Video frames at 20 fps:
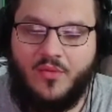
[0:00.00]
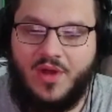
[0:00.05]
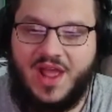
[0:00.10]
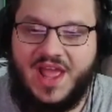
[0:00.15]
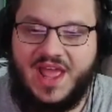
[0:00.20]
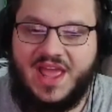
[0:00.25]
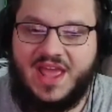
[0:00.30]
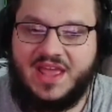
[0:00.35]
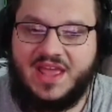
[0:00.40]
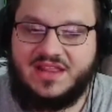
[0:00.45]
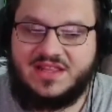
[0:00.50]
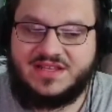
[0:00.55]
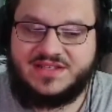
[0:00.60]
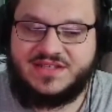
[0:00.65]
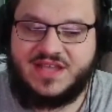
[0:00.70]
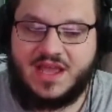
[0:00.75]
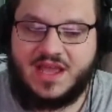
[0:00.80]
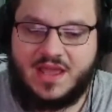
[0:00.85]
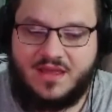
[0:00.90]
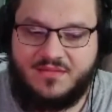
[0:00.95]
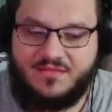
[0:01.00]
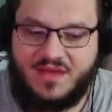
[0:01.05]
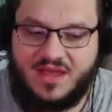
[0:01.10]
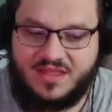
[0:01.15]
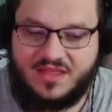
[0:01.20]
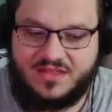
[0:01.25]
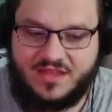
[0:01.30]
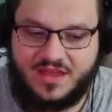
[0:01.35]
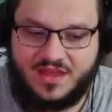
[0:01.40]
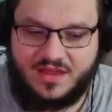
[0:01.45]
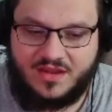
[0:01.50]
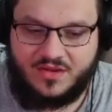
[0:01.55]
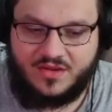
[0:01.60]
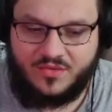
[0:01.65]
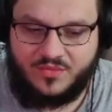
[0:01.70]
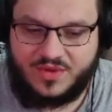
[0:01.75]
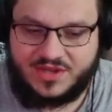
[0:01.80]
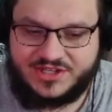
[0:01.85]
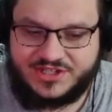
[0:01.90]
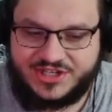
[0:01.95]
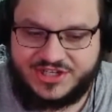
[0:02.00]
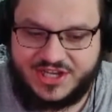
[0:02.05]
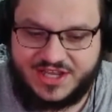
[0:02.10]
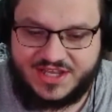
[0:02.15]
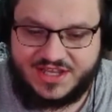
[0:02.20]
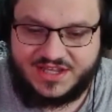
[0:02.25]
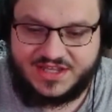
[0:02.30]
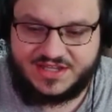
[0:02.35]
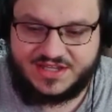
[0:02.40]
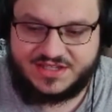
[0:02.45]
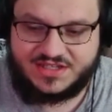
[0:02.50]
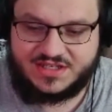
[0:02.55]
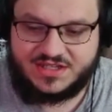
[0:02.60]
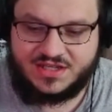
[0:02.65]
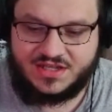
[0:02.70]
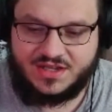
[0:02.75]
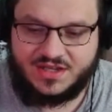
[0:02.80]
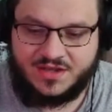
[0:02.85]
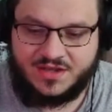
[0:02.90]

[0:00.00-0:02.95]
And the second method, which is,